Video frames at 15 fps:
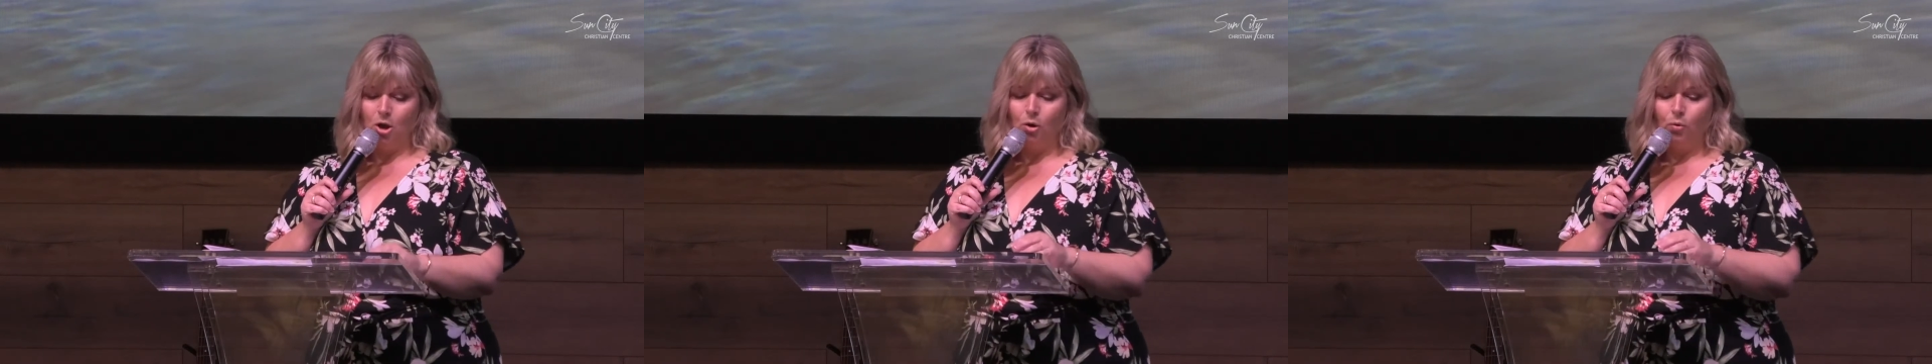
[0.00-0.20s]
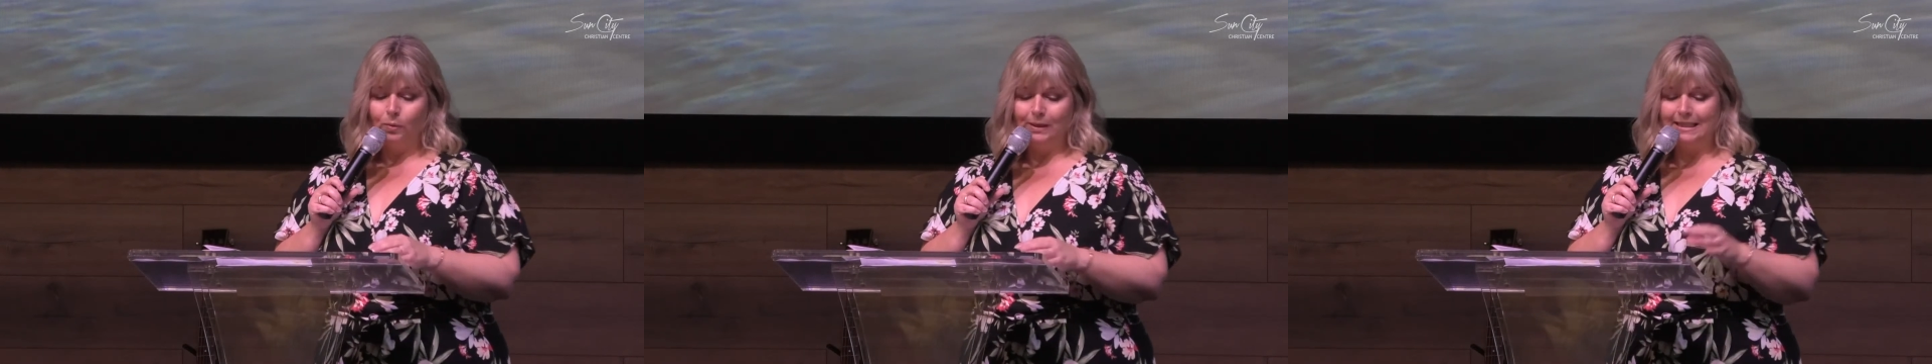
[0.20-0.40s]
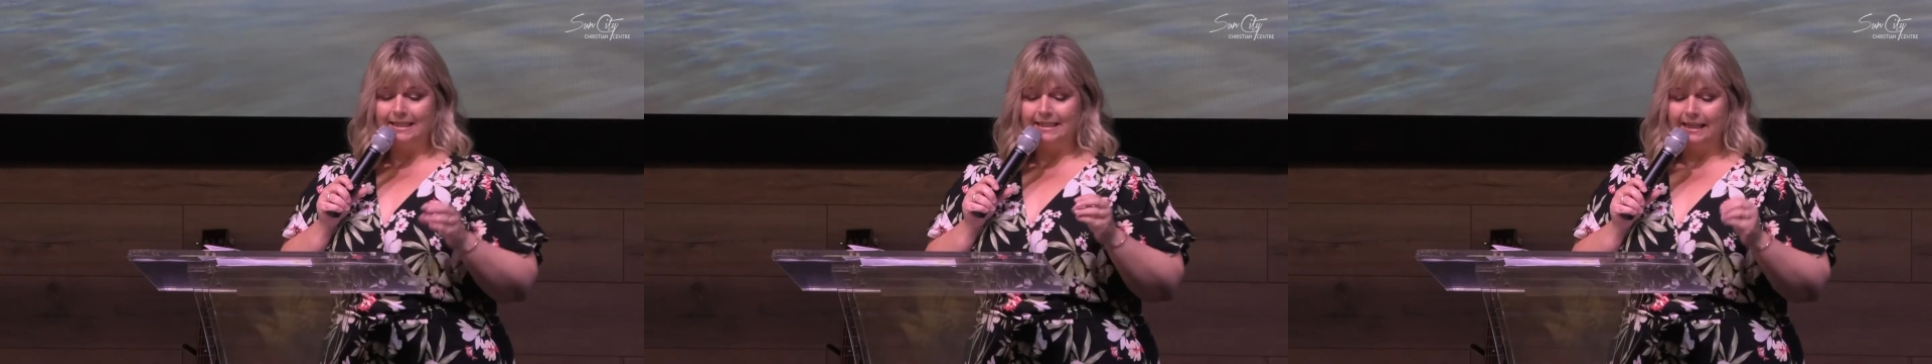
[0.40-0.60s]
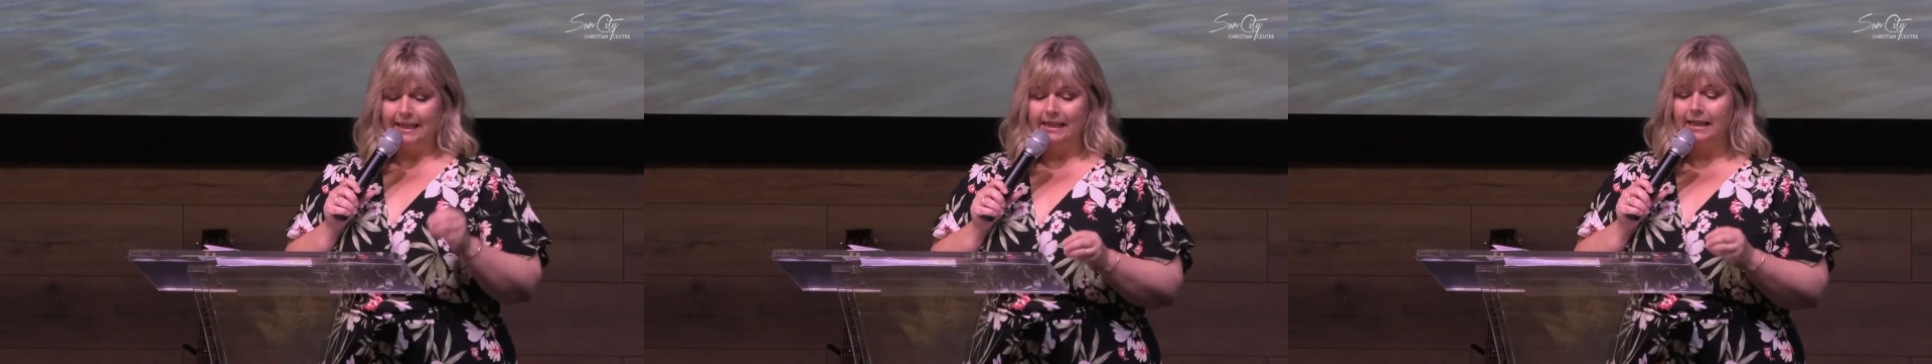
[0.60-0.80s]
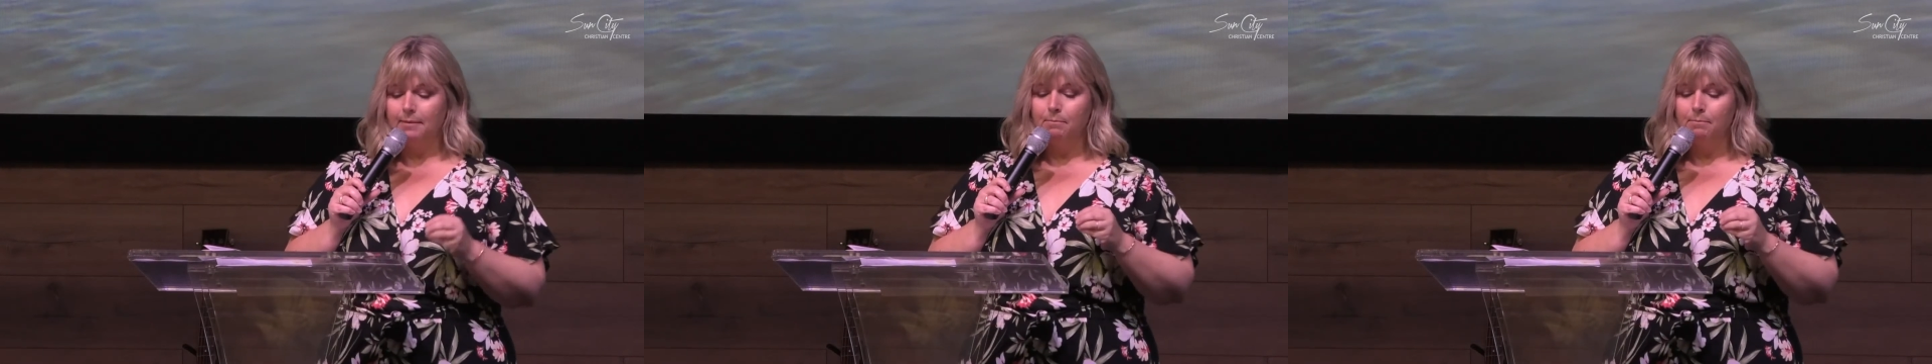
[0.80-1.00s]
We see
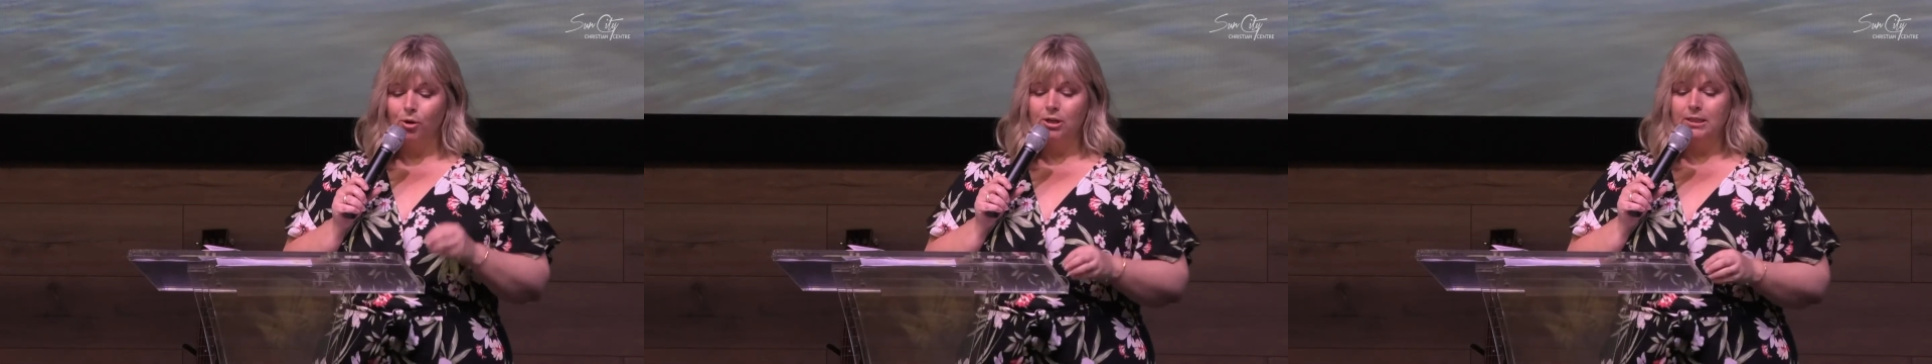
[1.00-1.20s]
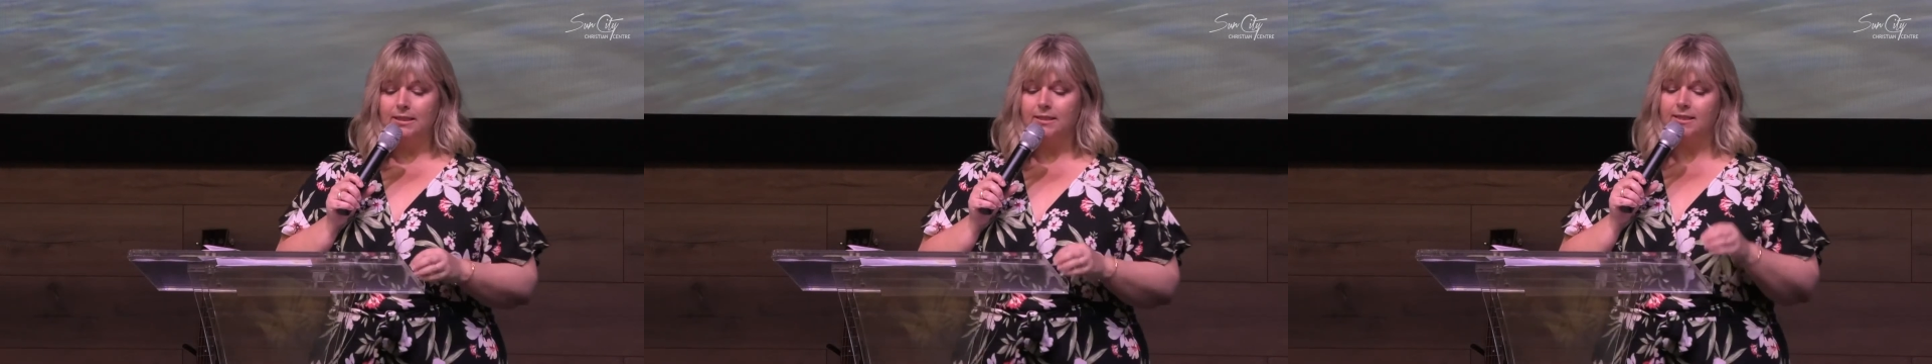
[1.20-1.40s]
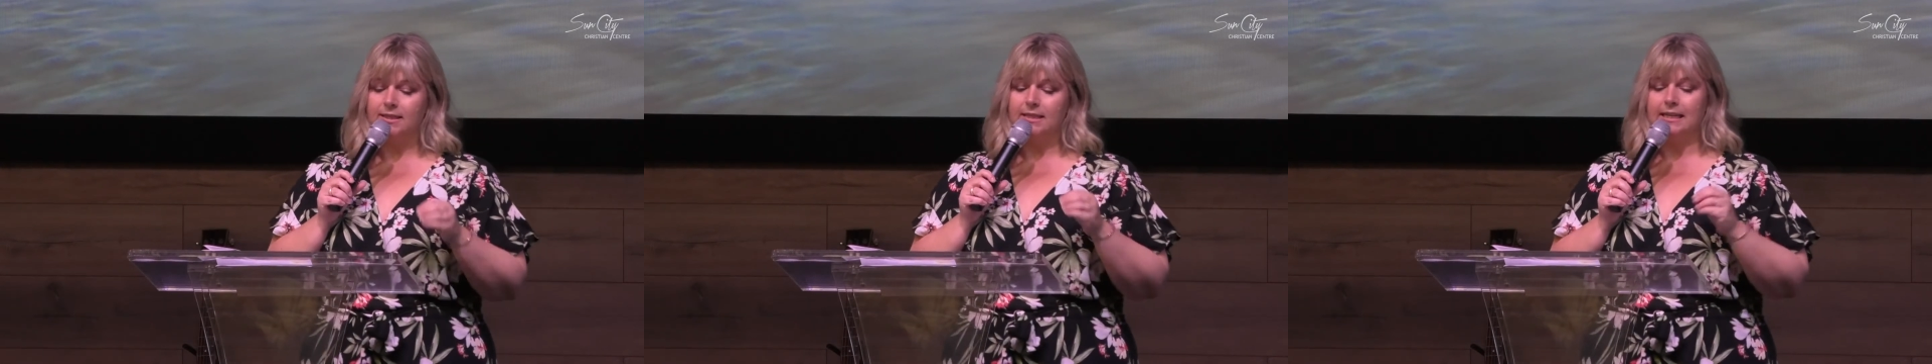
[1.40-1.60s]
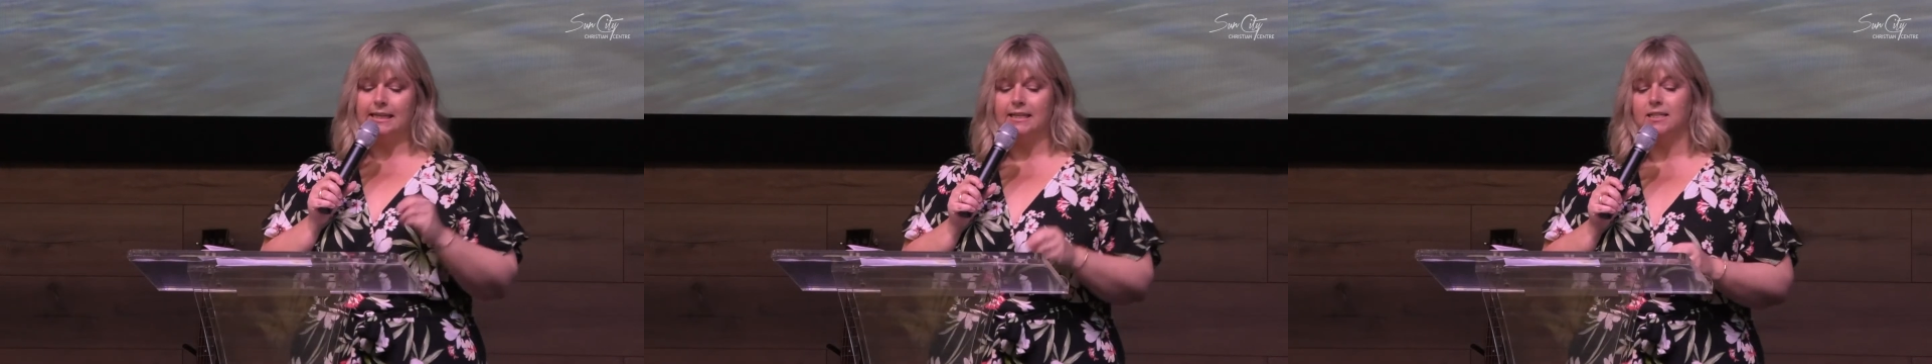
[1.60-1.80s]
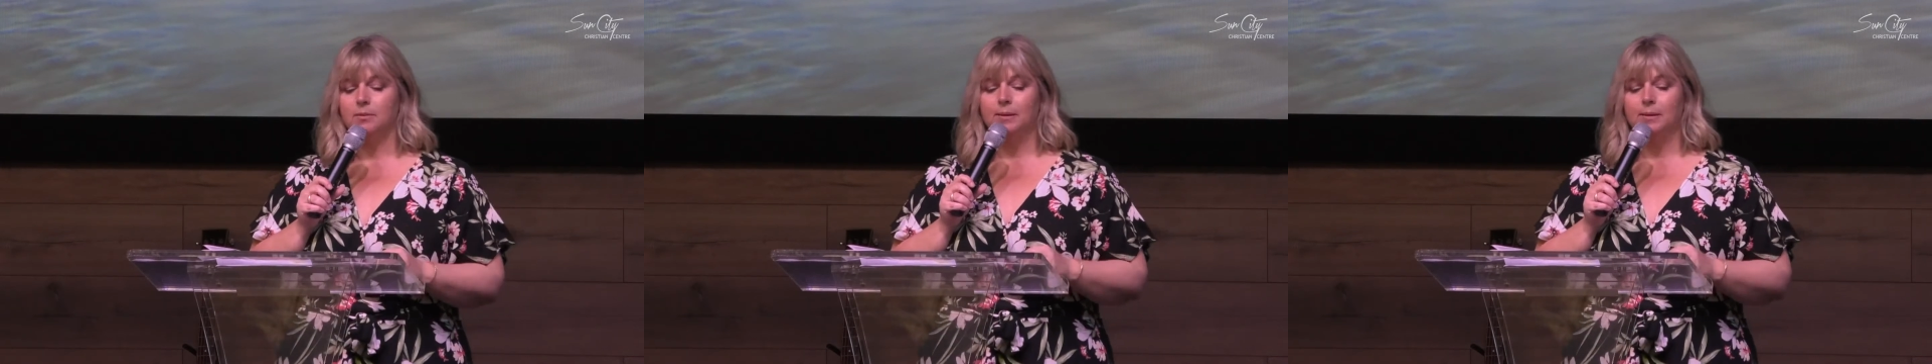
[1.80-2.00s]
that Moses'
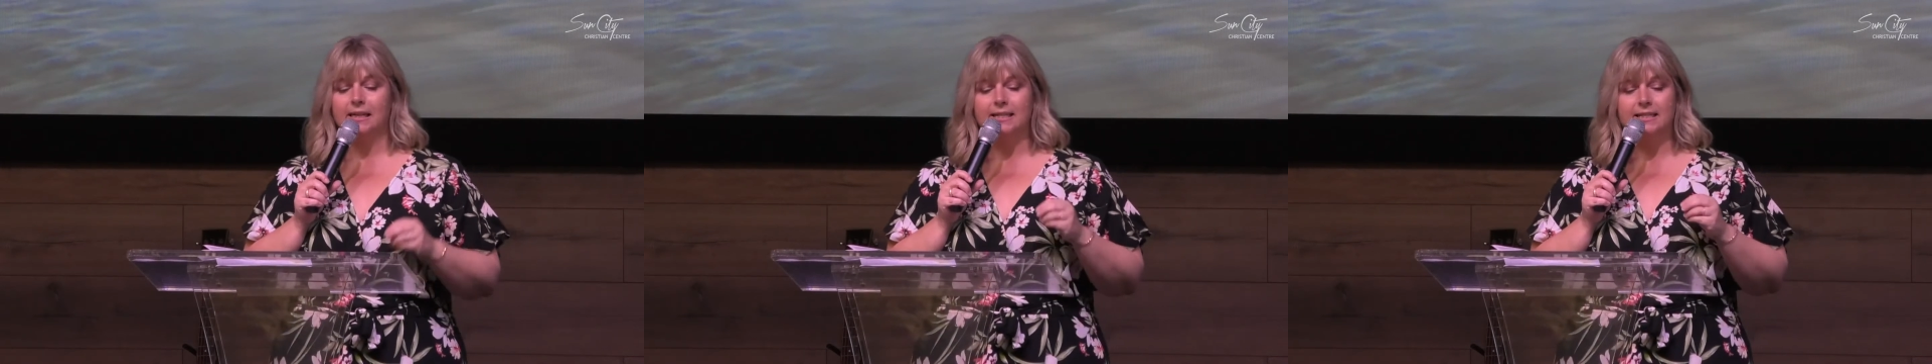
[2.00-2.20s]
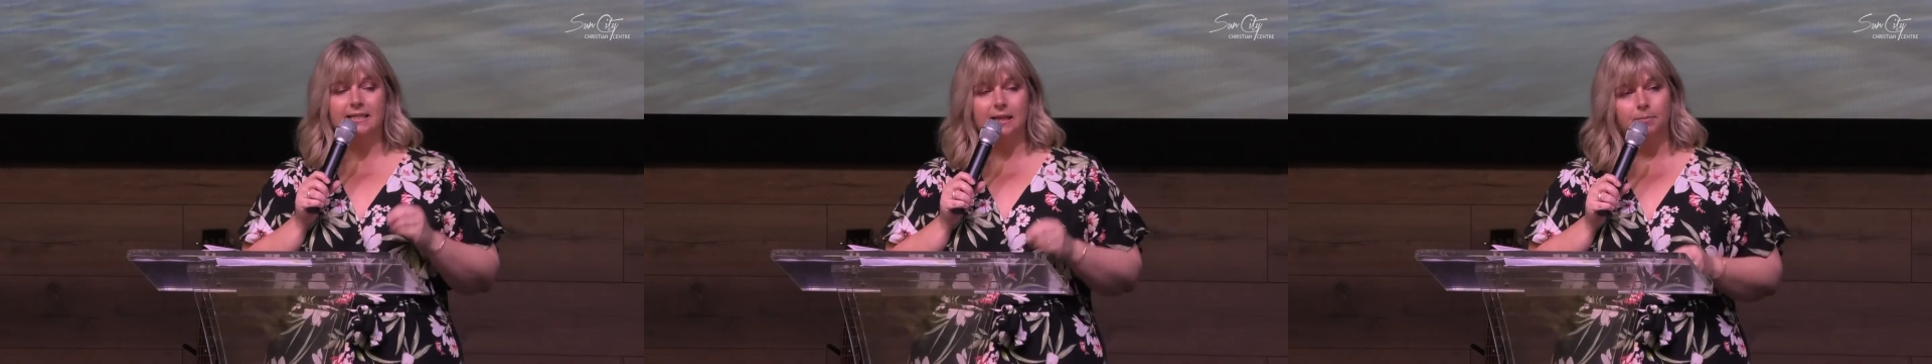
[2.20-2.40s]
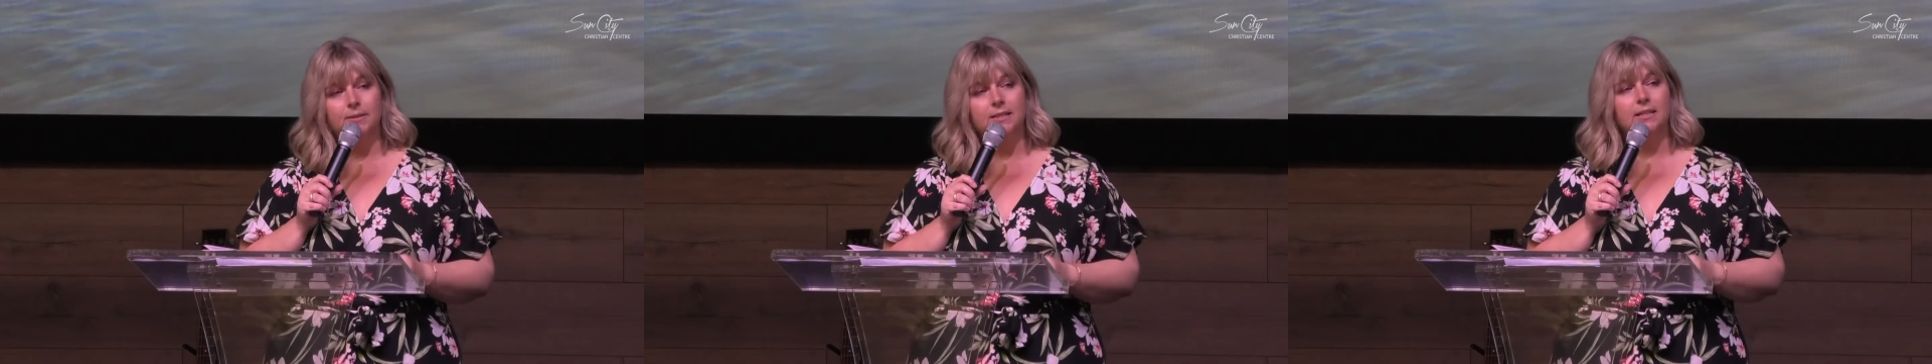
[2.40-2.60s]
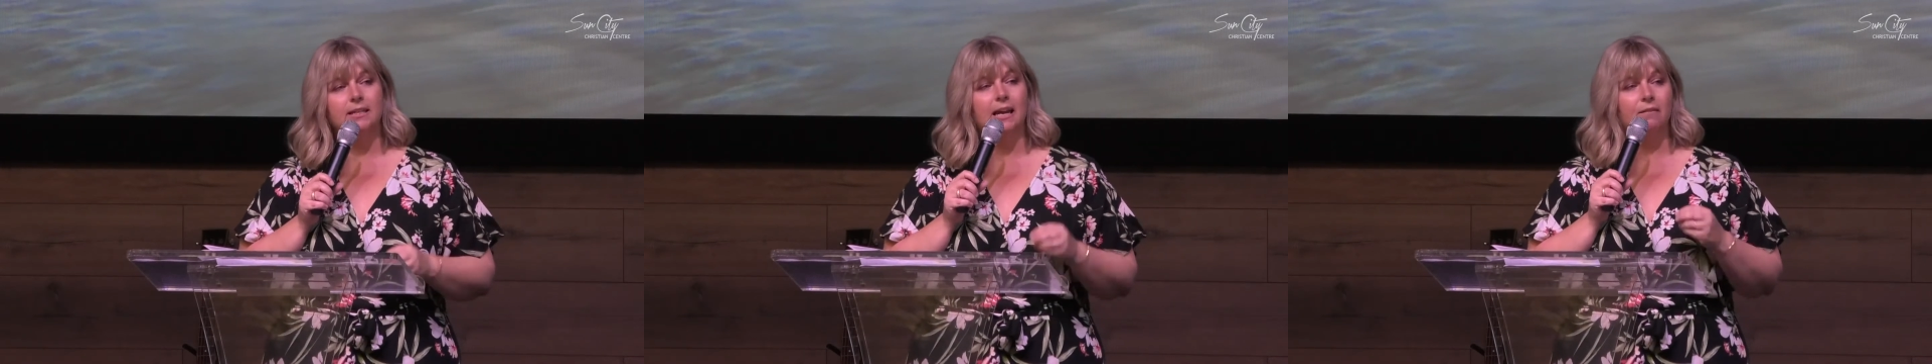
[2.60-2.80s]
need to be accepted